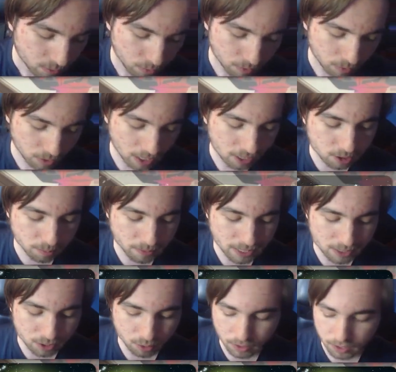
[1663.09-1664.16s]
We will energy
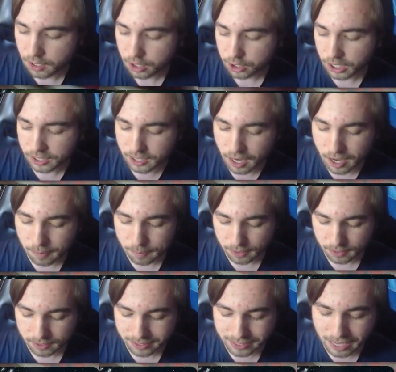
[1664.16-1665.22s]
blast 3. Check top
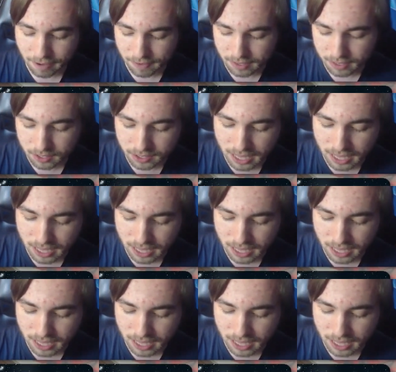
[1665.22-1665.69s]
7.